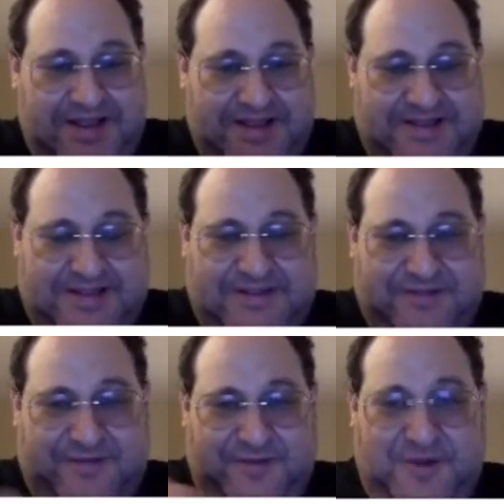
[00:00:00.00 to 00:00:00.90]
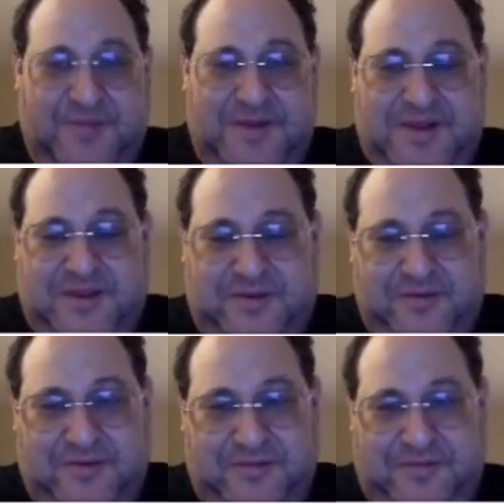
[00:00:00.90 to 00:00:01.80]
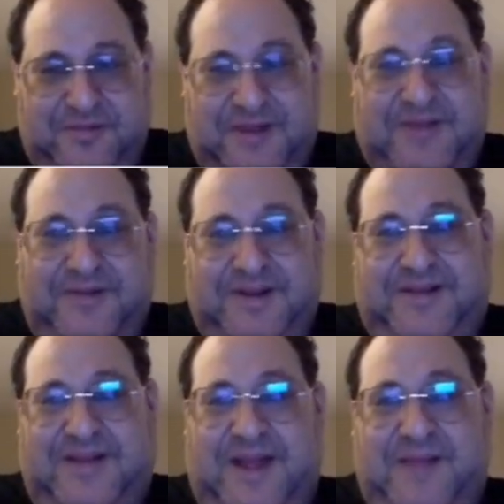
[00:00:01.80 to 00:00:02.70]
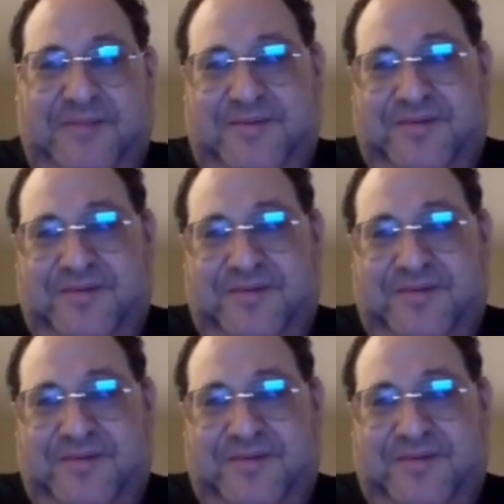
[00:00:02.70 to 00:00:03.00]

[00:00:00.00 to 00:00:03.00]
This is for humans to literally type